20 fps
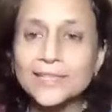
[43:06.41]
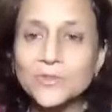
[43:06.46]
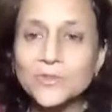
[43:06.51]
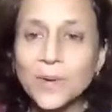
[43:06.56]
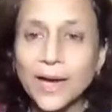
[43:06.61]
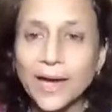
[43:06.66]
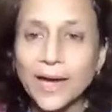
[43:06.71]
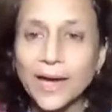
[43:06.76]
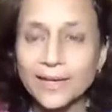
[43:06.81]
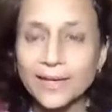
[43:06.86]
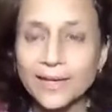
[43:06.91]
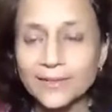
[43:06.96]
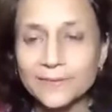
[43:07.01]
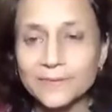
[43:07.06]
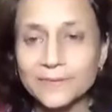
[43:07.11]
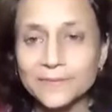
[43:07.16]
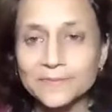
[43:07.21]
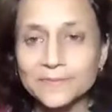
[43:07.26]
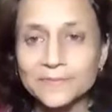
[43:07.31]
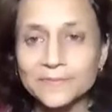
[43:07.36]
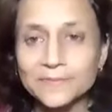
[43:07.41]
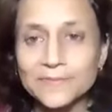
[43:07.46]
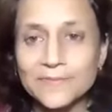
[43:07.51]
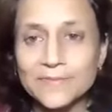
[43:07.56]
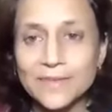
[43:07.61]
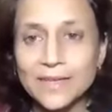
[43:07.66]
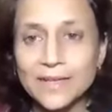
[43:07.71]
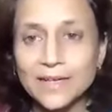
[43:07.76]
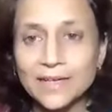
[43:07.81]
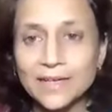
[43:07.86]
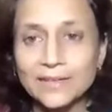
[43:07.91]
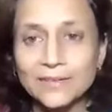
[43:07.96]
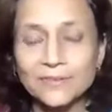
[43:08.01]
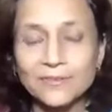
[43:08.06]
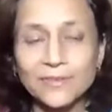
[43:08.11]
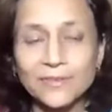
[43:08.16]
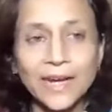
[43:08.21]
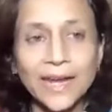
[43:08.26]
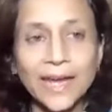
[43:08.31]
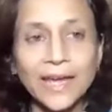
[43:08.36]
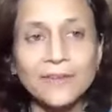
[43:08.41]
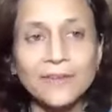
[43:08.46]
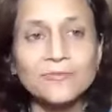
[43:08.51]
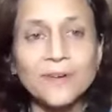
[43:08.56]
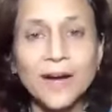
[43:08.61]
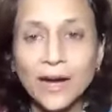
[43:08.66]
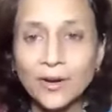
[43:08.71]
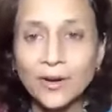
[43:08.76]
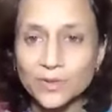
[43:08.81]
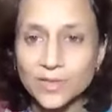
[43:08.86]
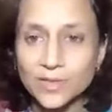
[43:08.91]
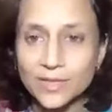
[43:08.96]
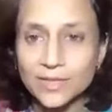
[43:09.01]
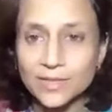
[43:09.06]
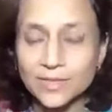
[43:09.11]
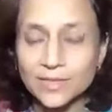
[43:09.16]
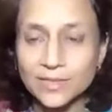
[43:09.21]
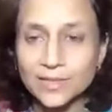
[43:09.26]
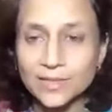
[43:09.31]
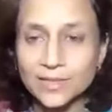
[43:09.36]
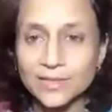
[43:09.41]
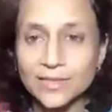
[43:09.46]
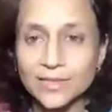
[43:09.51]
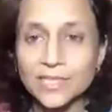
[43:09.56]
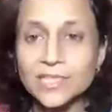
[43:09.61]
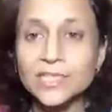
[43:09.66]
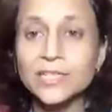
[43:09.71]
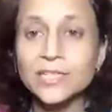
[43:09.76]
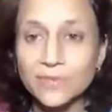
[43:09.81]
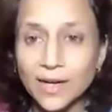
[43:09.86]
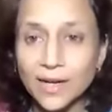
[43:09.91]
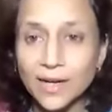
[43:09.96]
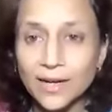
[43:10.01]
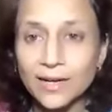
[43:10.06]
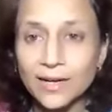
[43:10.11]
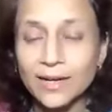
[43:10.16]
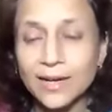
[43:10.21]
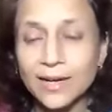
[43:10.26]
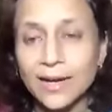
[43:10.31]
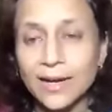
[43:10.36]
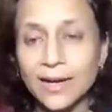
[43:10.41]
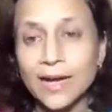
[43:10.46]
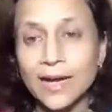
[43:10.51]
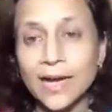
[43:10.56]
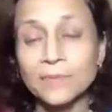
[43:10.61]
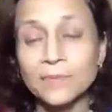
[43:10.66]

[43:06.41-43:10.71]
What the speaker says: And that is why when I found Shiva,